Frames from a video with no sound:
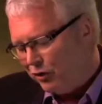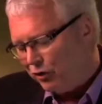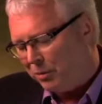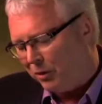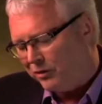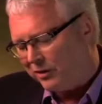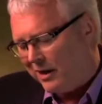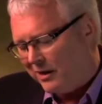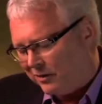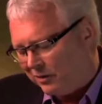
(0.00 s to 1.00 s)

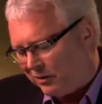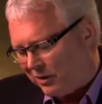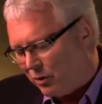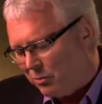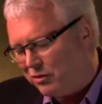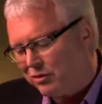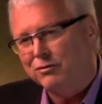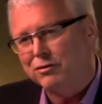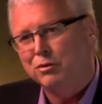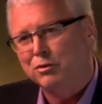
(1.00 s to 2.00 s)
spontaneous
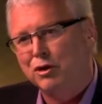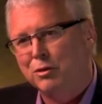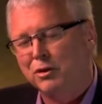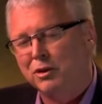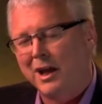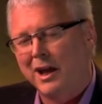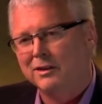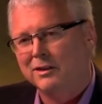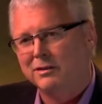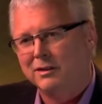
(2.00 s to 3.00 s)
remission from terminal
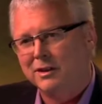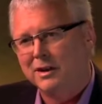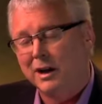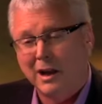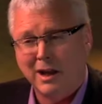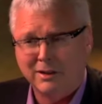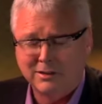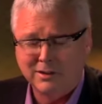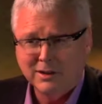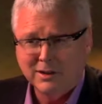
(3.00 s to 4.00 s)
cancer that allowed